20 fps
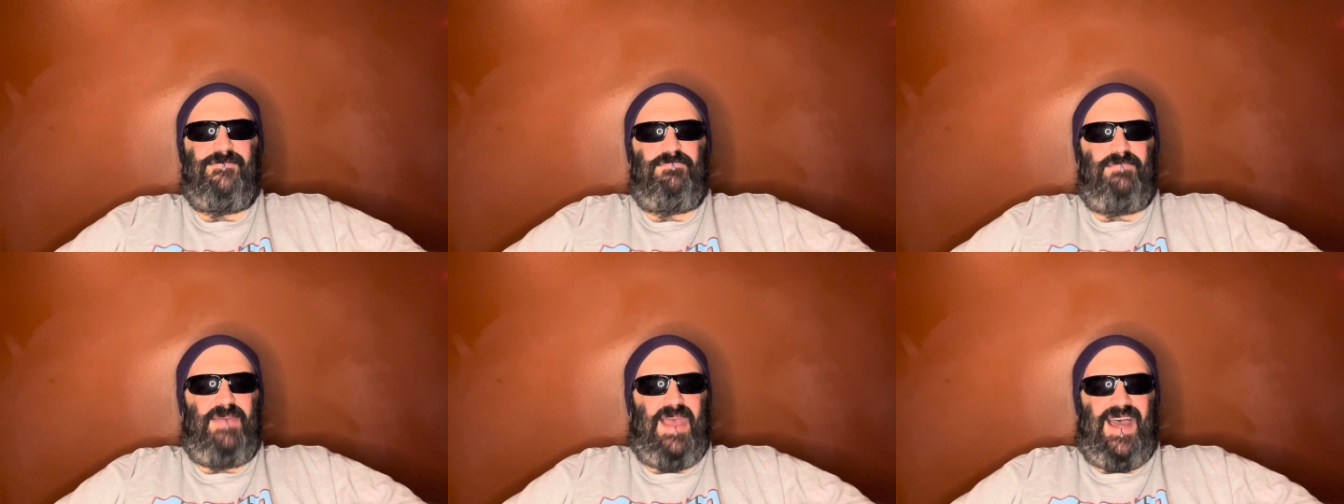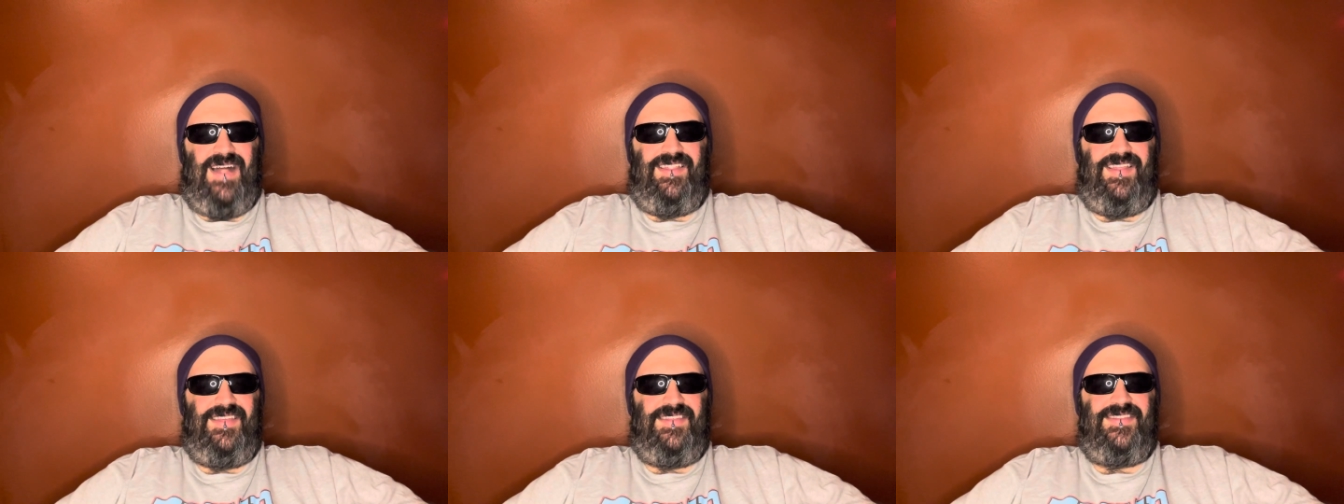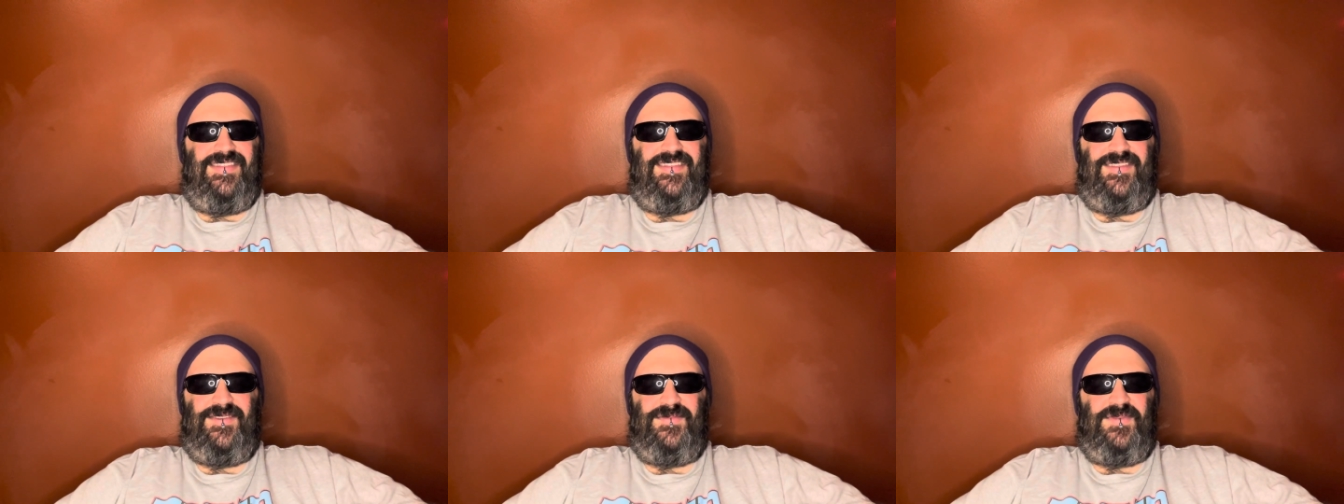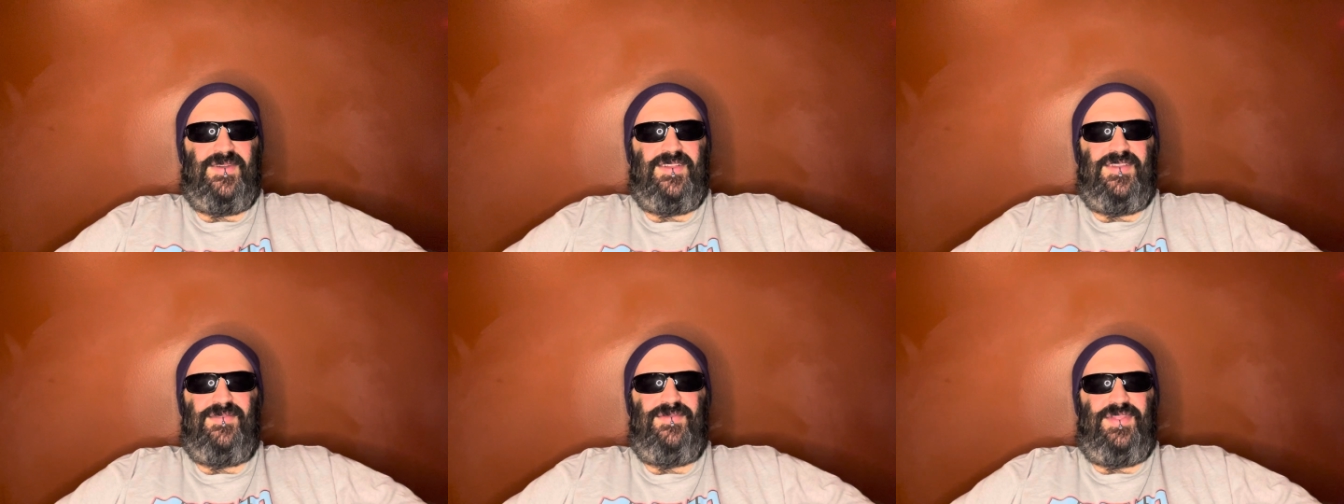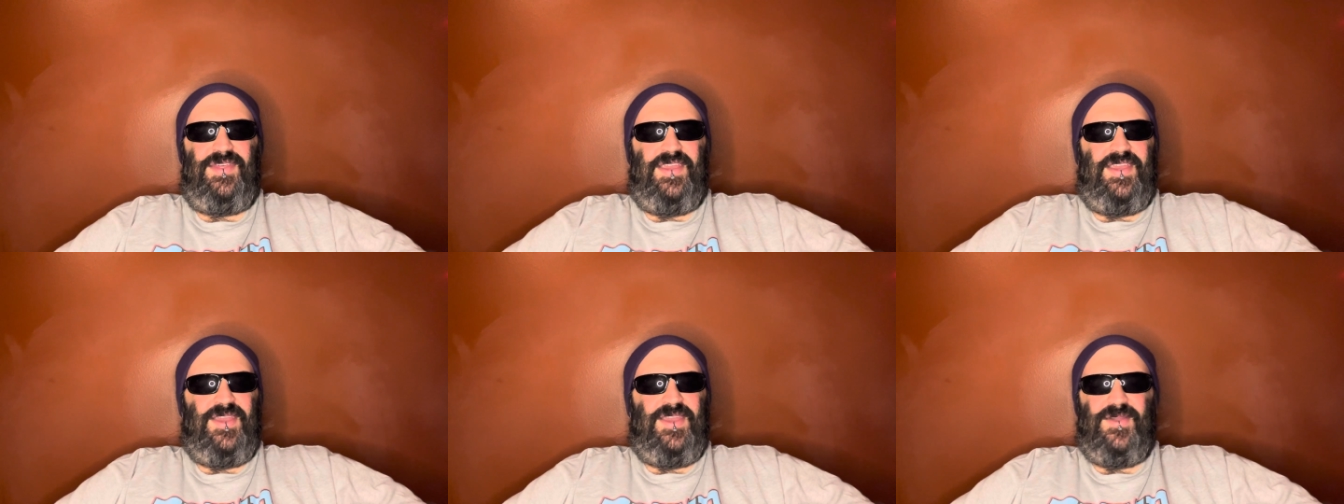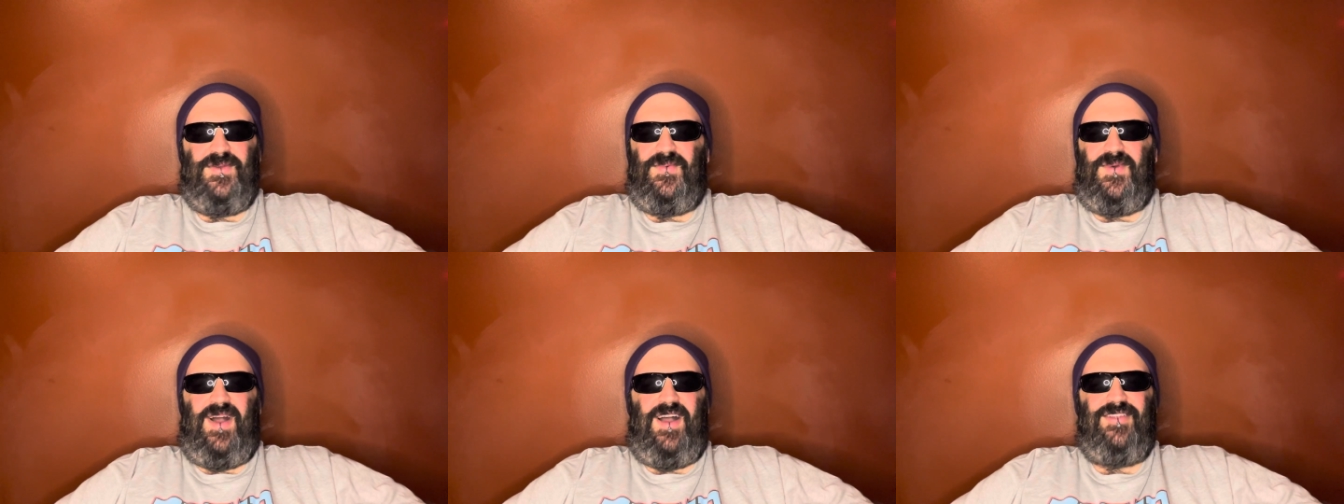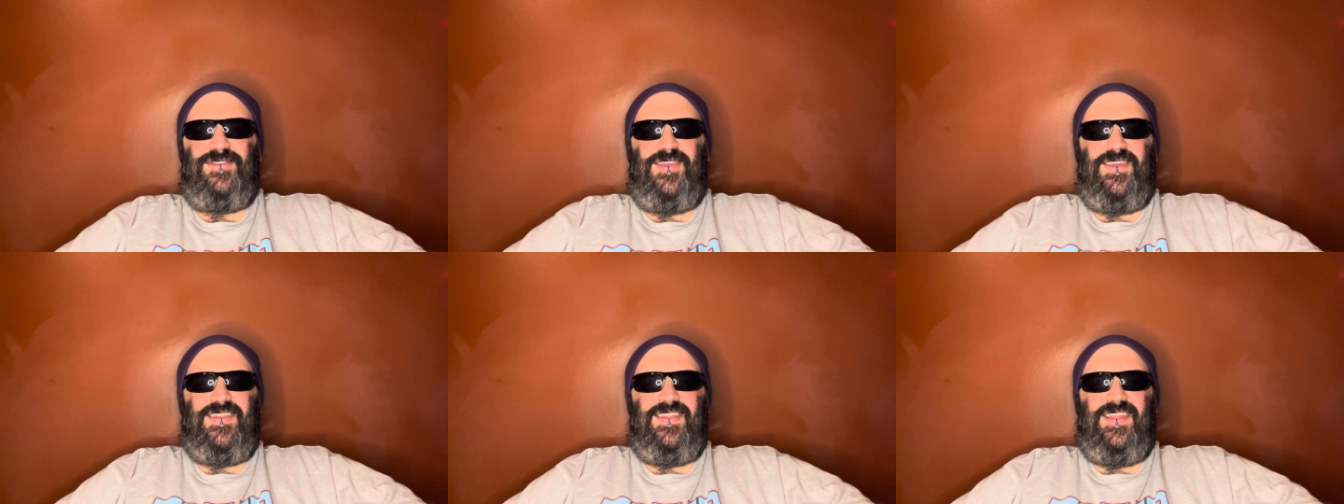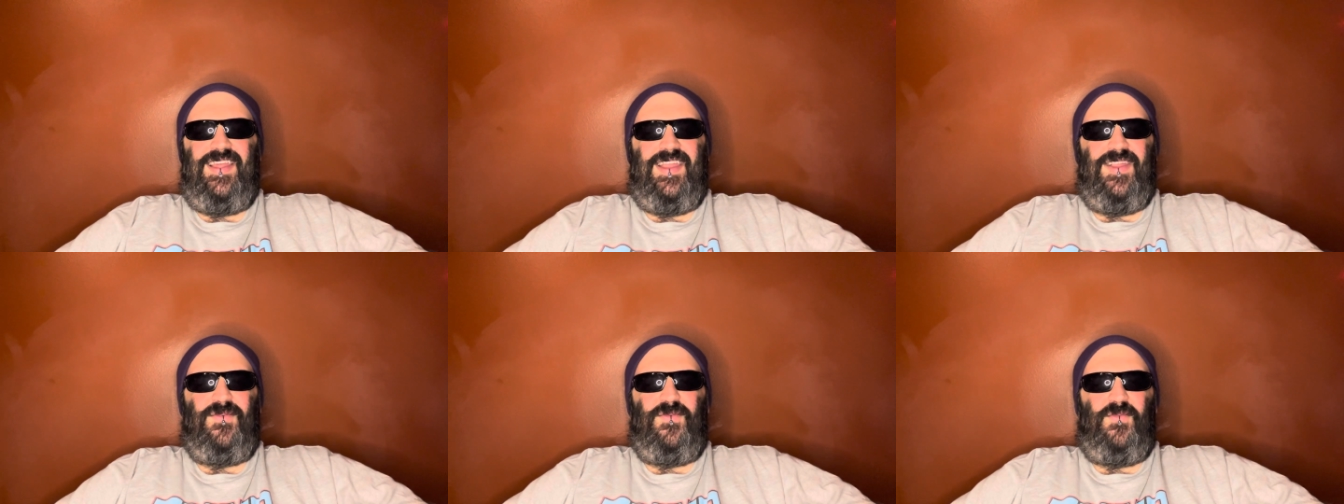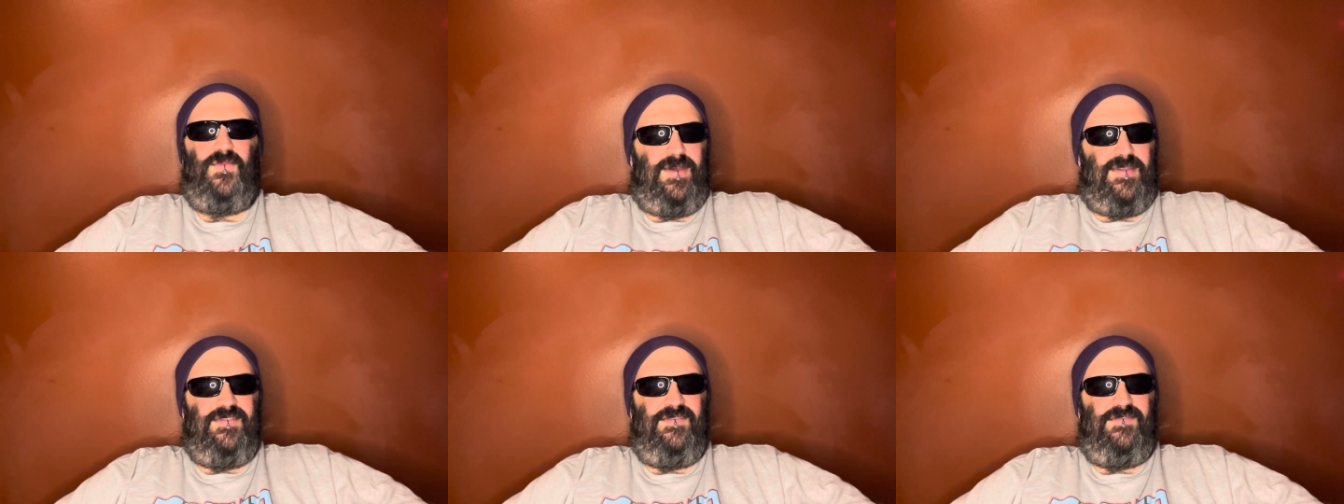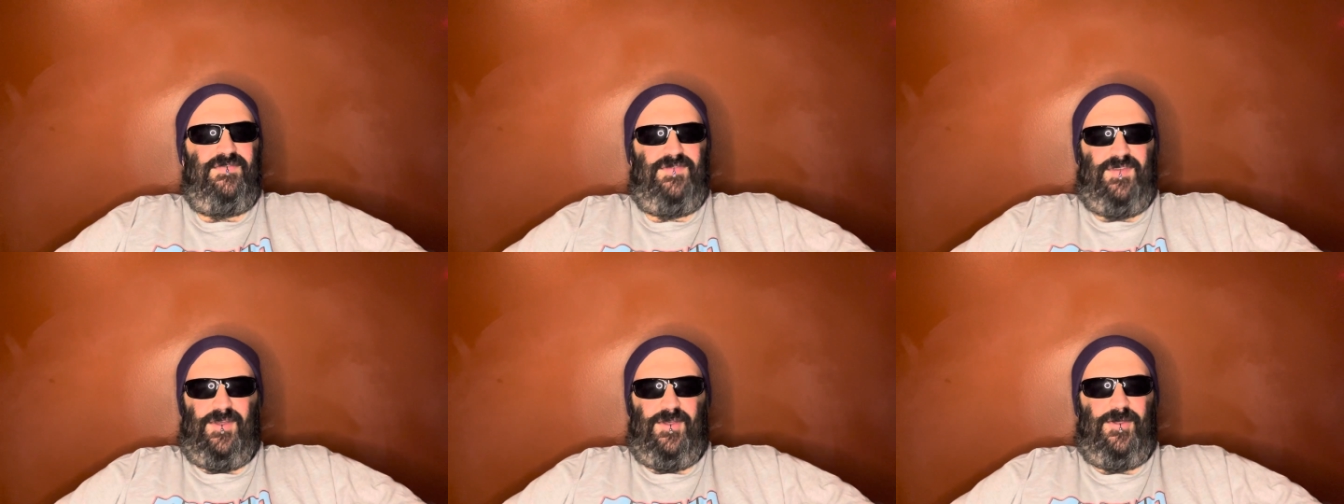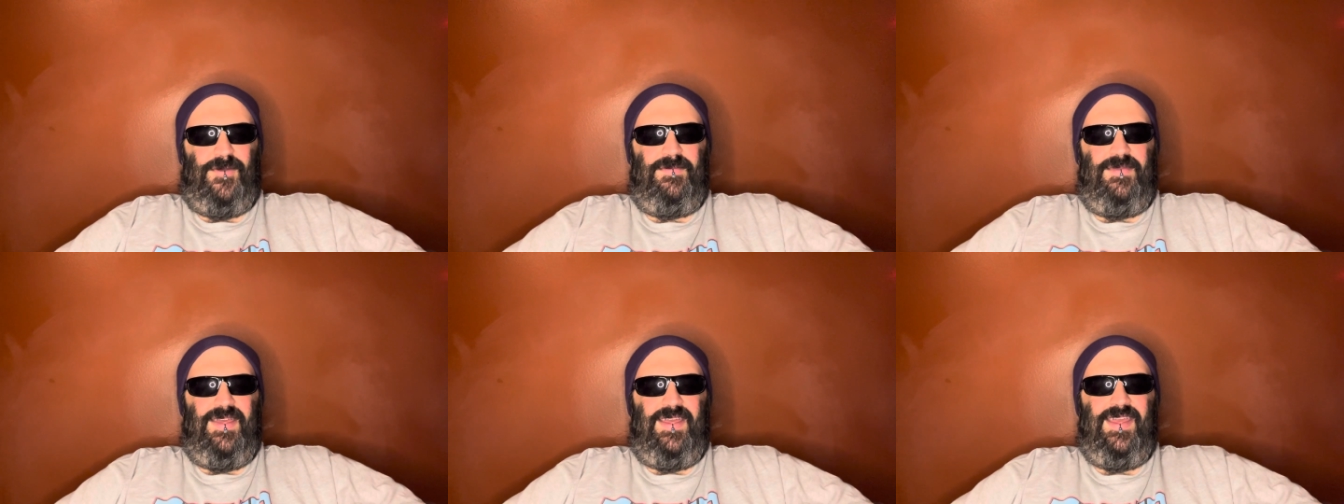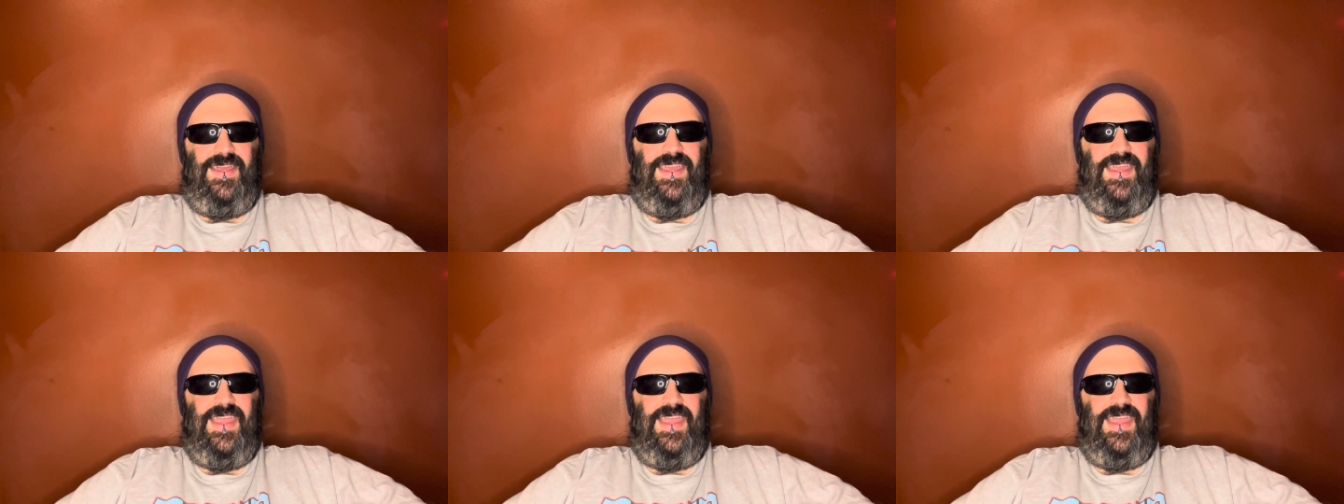balance to where you think you're watching like one film